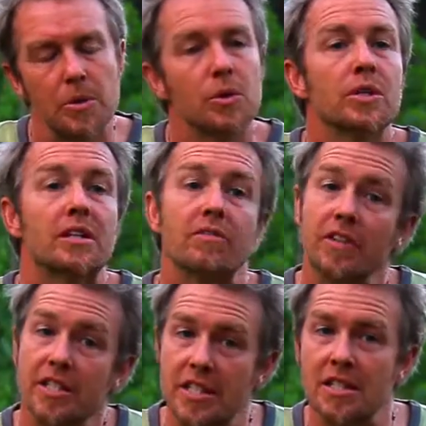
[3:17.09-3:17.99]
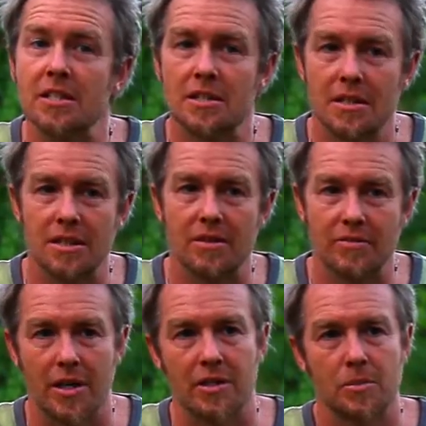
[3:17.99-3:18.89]
building fits into the
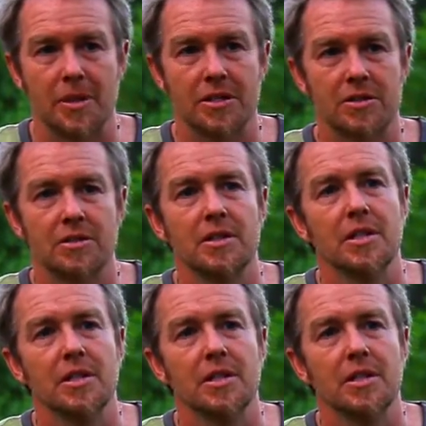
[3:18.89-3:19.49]
environment